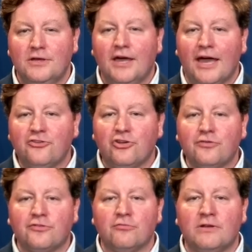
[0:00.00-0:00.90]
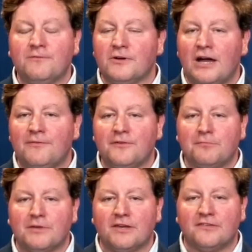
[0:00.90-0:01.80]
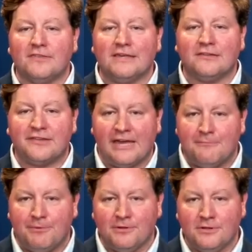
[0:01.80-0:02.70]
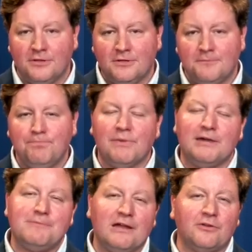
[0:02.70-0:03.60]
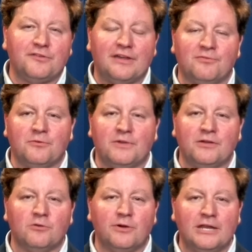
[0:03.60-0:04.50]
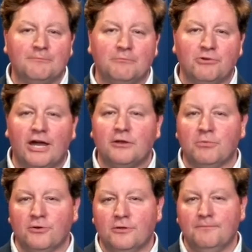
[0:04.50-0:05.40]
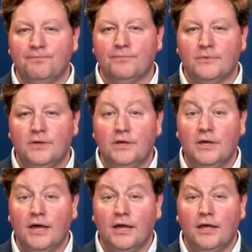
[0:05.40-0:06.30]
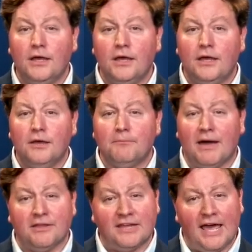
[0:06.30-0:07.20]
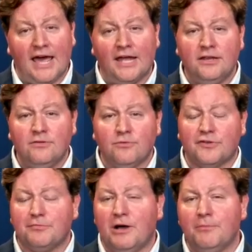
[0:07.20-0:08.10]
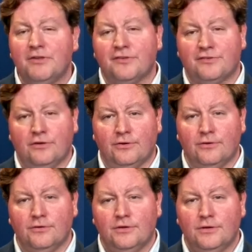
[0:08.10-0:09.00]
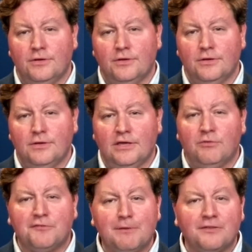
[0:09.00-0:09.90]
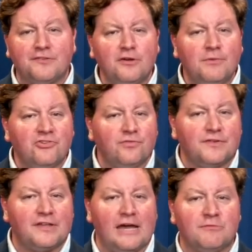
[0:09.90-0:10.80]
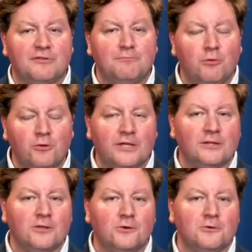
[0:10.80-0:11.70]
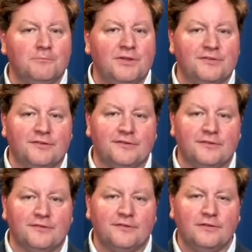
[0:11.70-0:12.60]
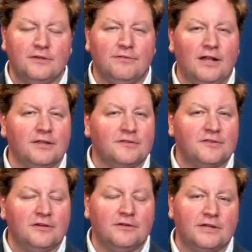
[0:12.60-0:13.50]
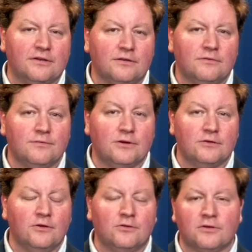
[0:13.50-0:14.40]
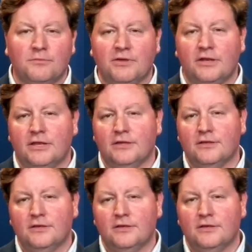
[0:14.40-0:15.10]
I chose to run for office because of the example my parents set for me growing up in Brattleboro. My dad was a small business owner. He would spend so much of his time supporting local businesses and volunteering for our local community.